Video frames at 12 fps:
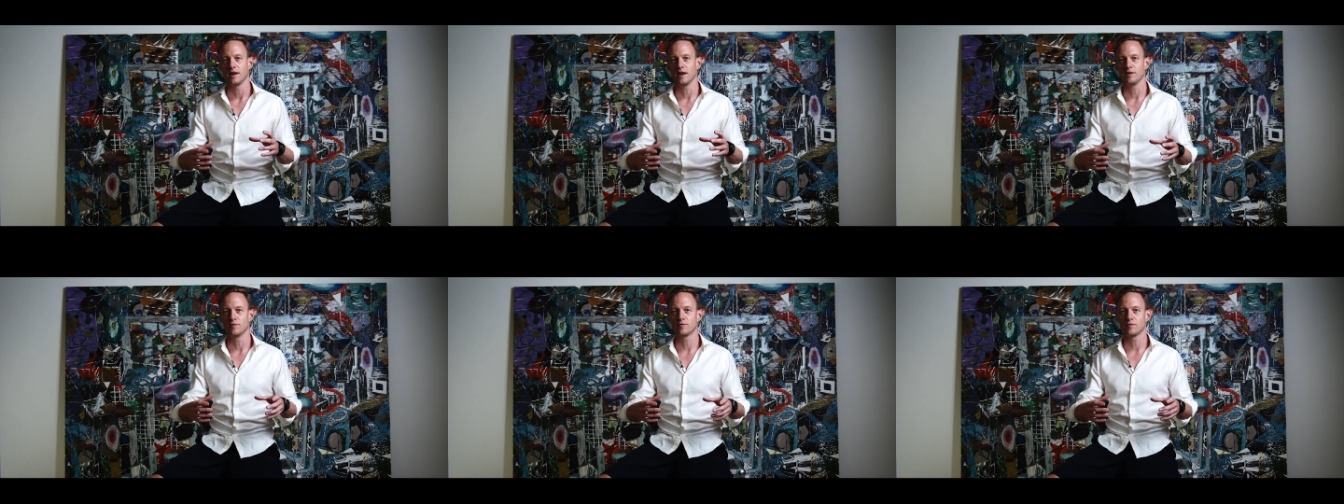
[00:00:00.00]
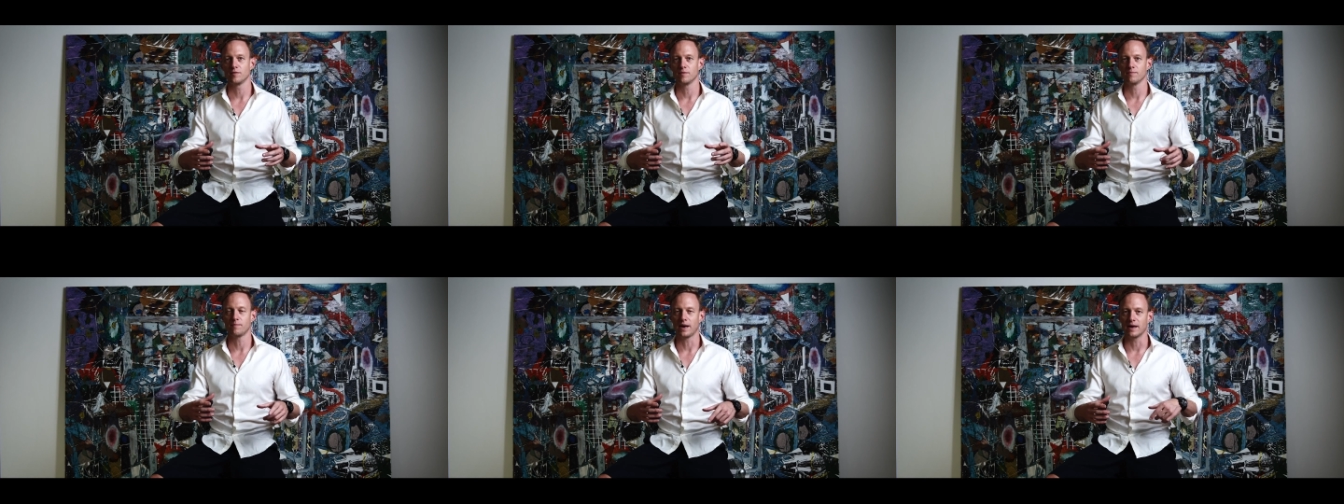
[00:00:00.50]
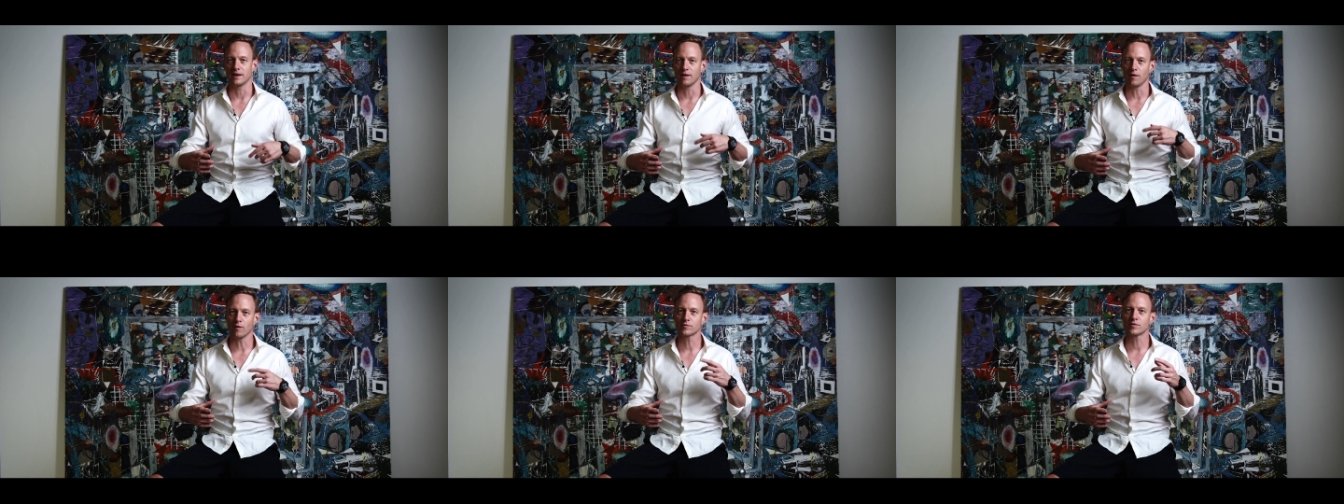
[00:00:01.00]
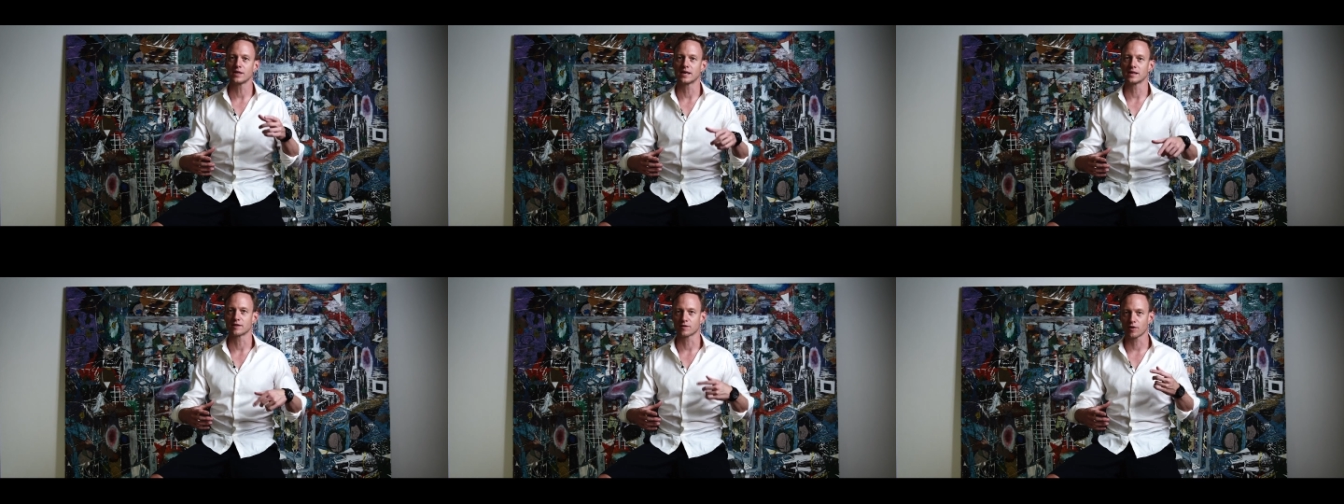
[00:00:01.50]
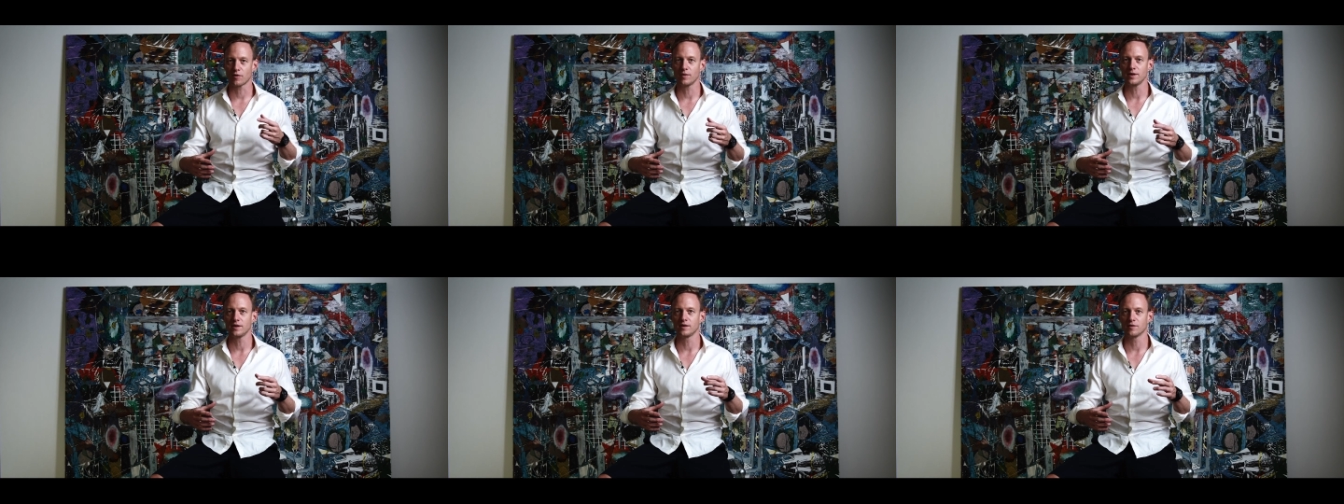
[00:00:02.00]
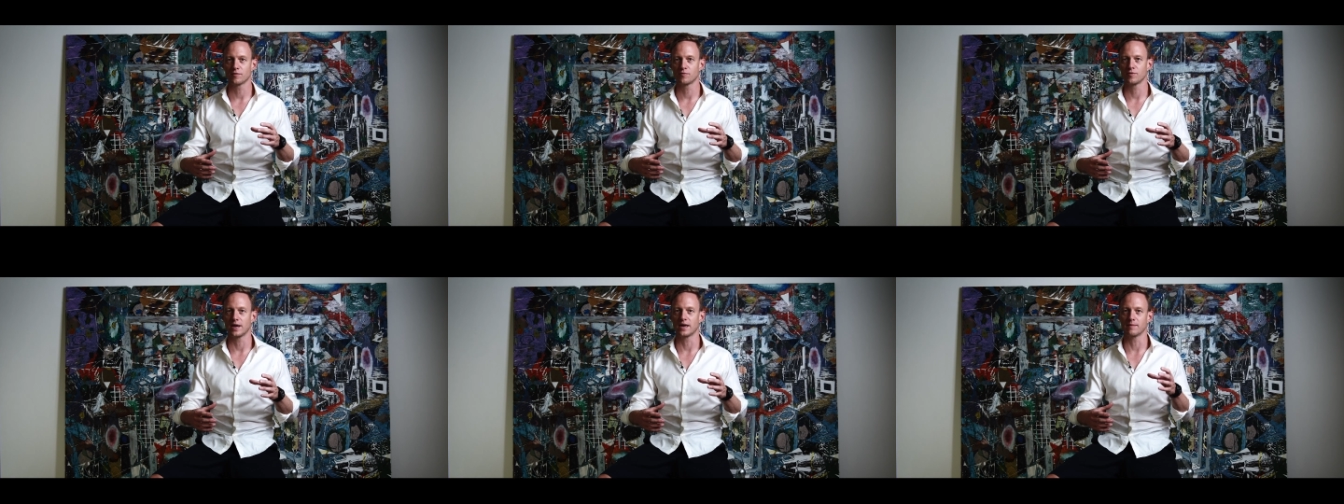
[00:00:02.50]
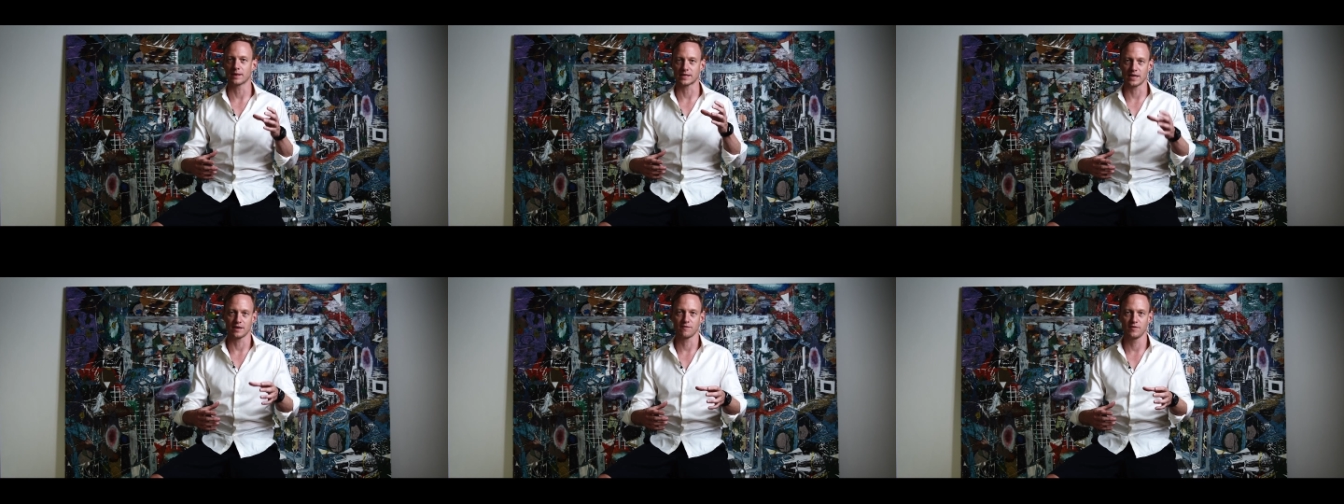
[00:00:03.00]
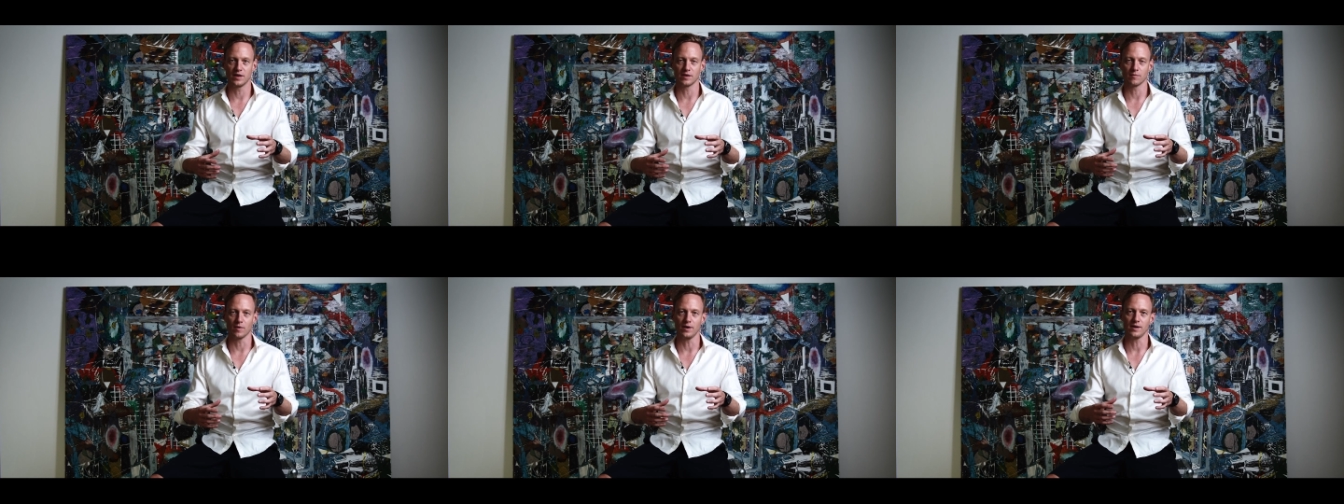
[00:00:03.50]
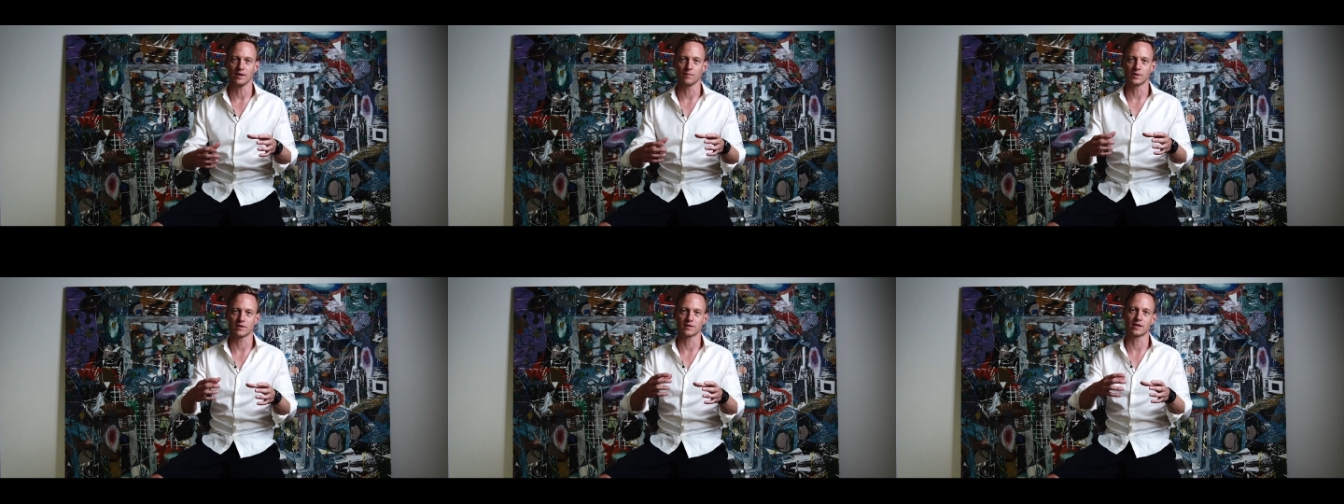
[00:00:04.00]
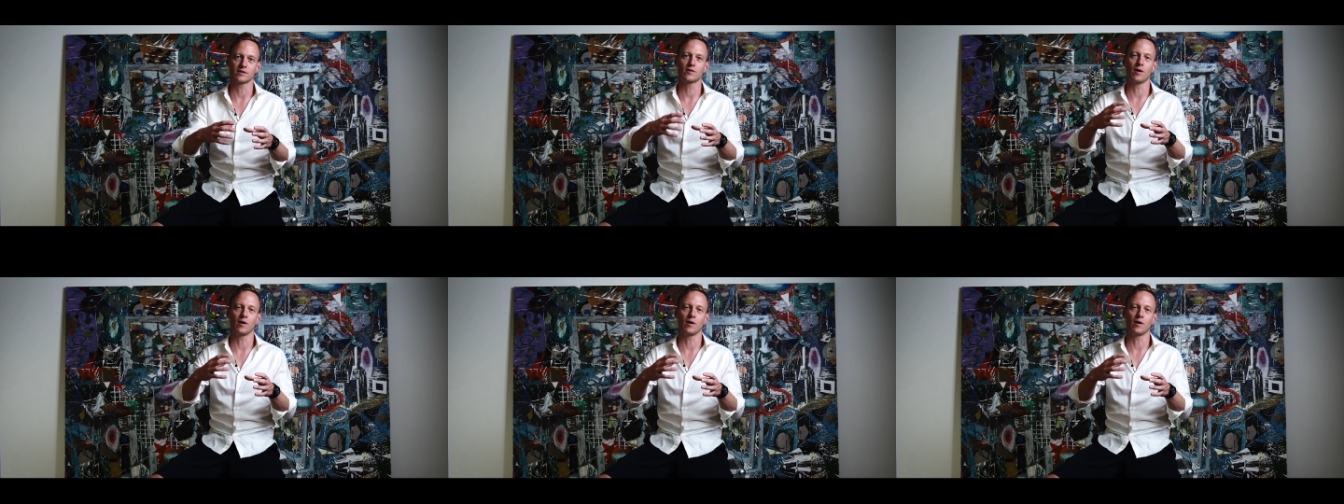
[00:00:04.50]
And you by alternating the current, you create a magnetic field in one, which is then